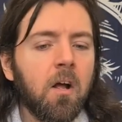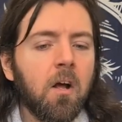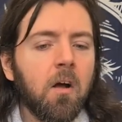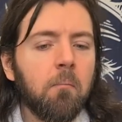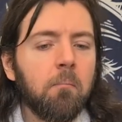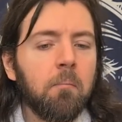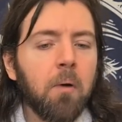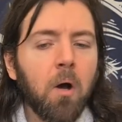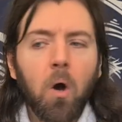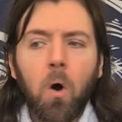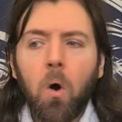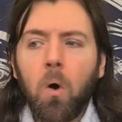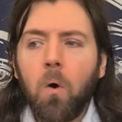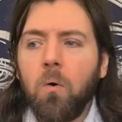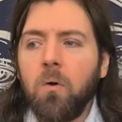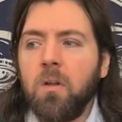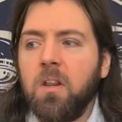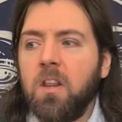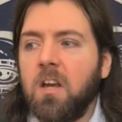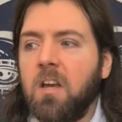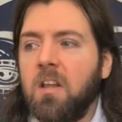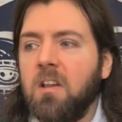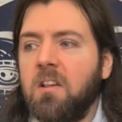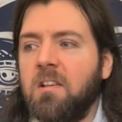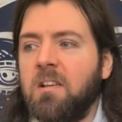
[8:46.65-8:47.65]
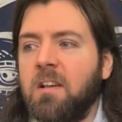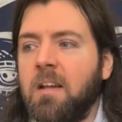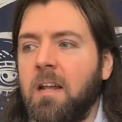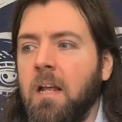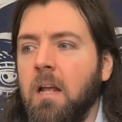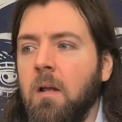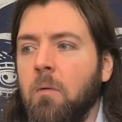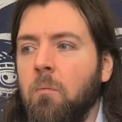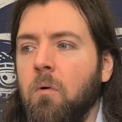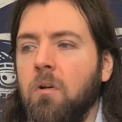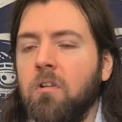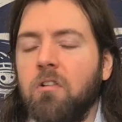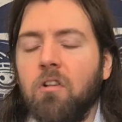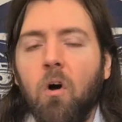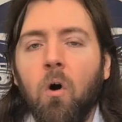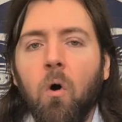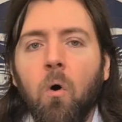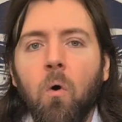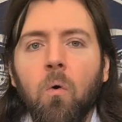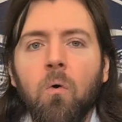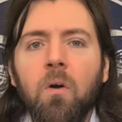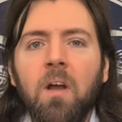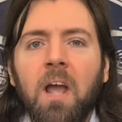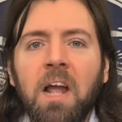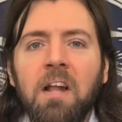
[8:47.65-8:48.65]
But all they could see was
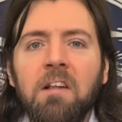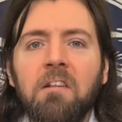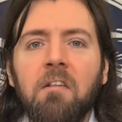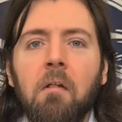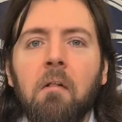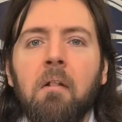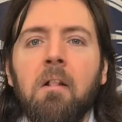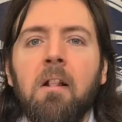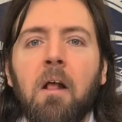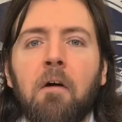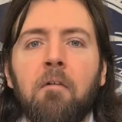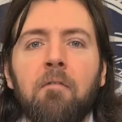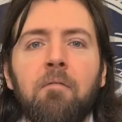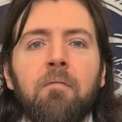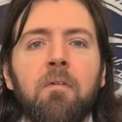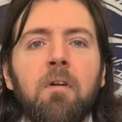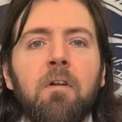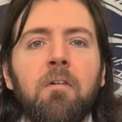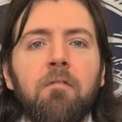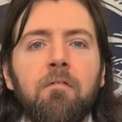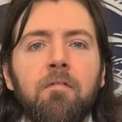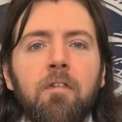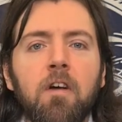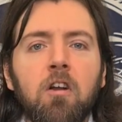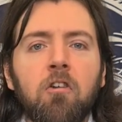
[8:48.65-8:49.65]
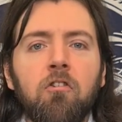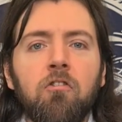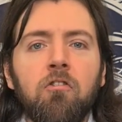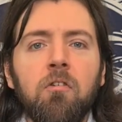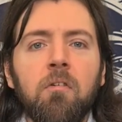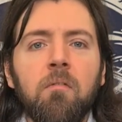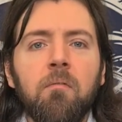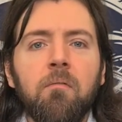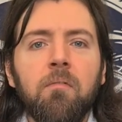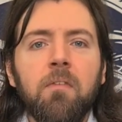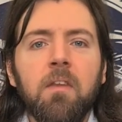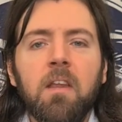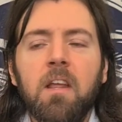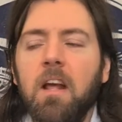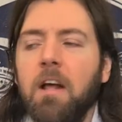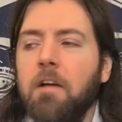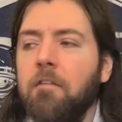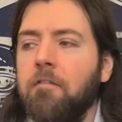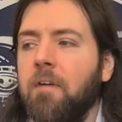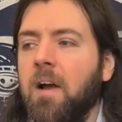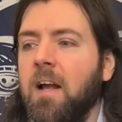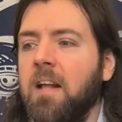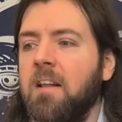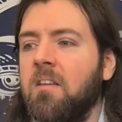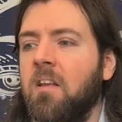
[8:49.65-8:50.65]
all kinds of different fish. In
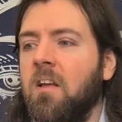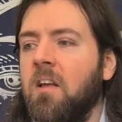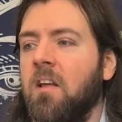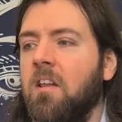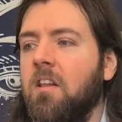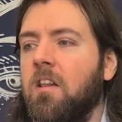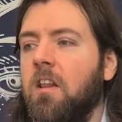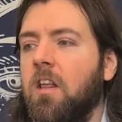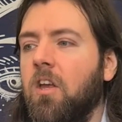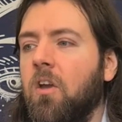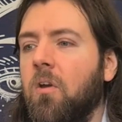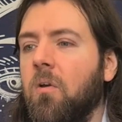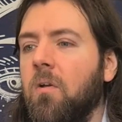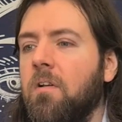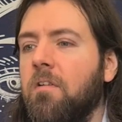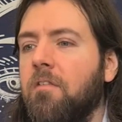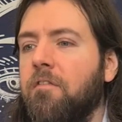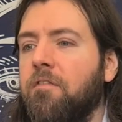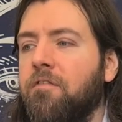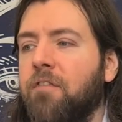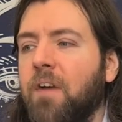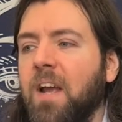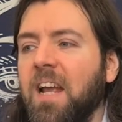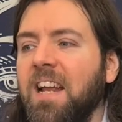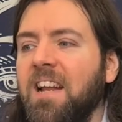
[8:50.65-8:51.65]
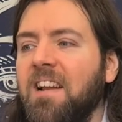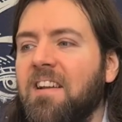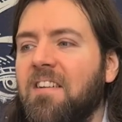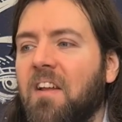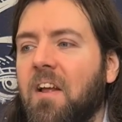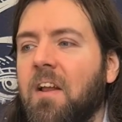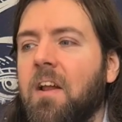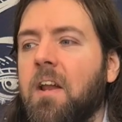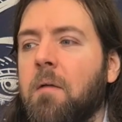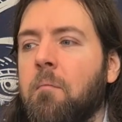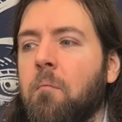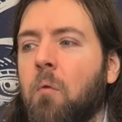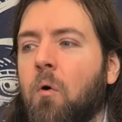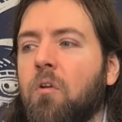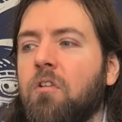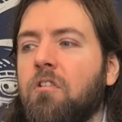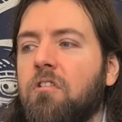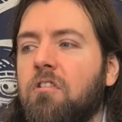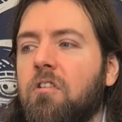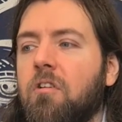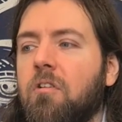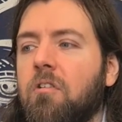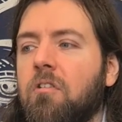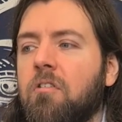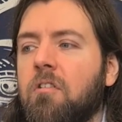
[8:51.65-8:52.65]
fact, they couldn't find any
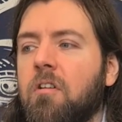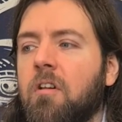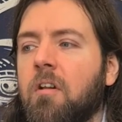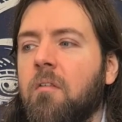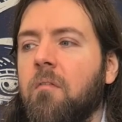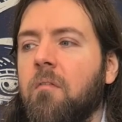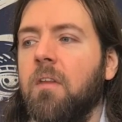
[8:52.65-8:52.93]
monsters.